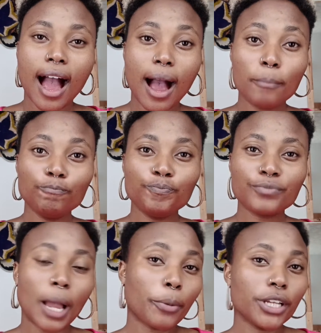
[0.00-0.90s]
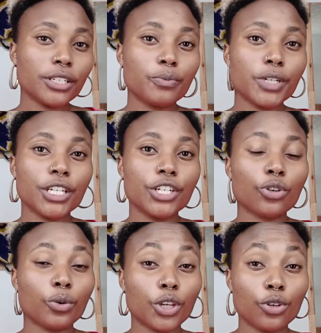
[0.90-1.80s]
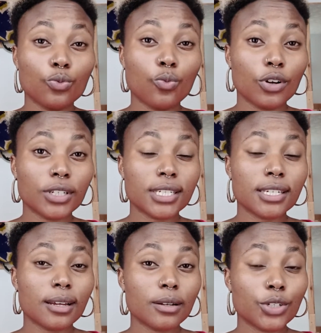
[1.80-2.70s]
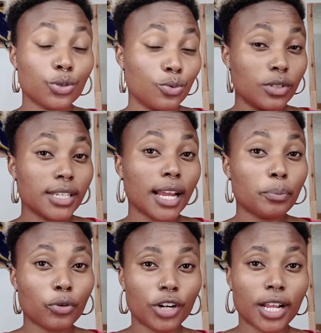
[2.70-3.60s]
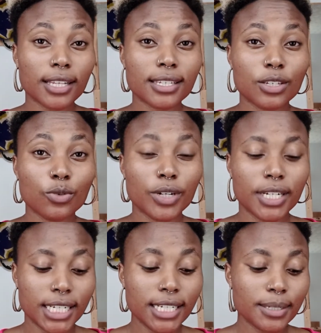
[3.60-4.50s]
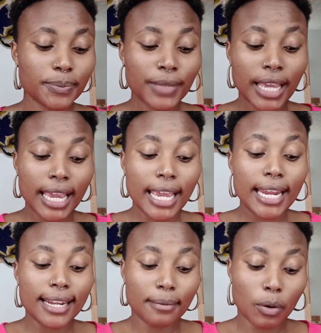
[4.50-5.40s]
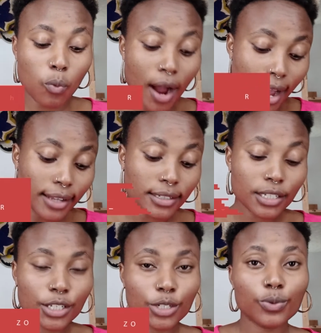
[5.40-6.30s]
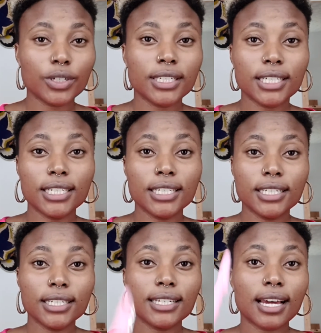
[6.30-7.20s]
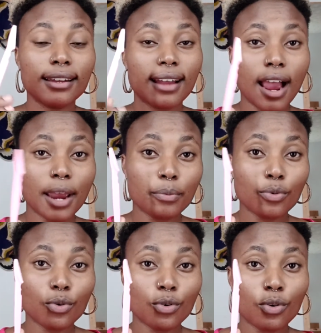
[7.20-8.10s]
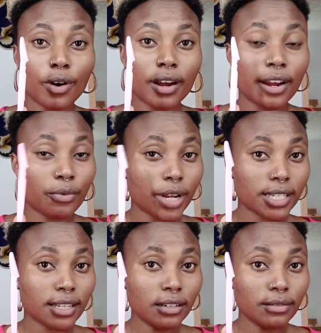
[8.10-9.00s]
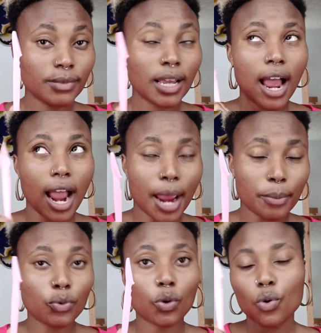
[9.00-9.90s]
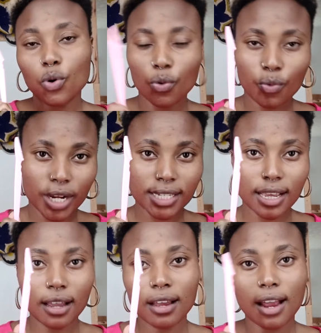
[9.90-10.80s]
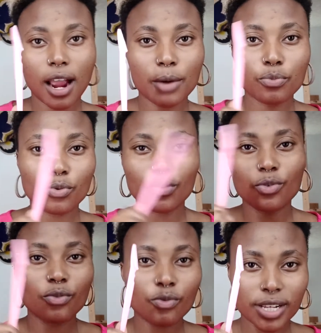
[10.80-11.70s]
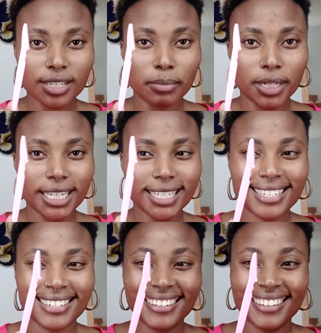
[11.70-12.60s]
I'm going to be showing you what tools and products you will need. Number 1, you will need an eyebrow eraser, eyebrow razor blades,